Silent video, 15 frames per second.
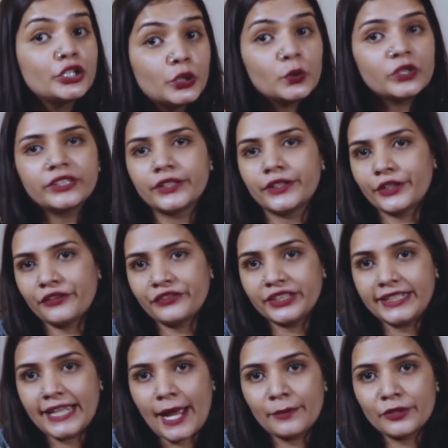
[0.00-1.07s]
2/3 of
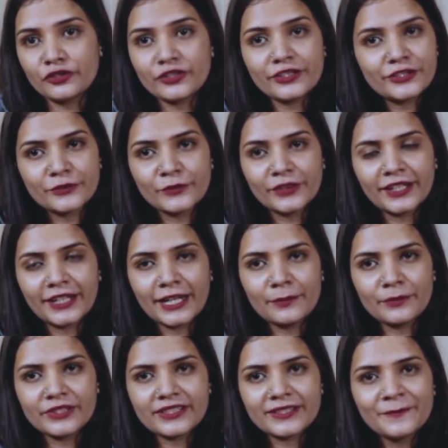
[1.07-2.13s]
the damages to the
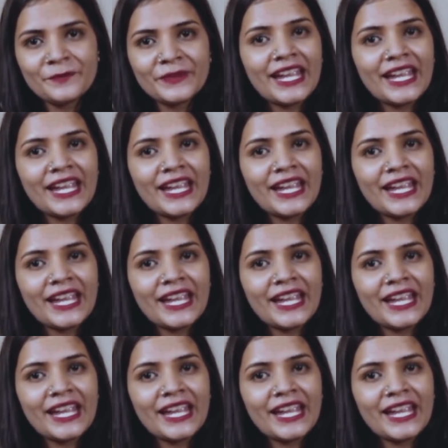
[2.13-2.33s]
cables.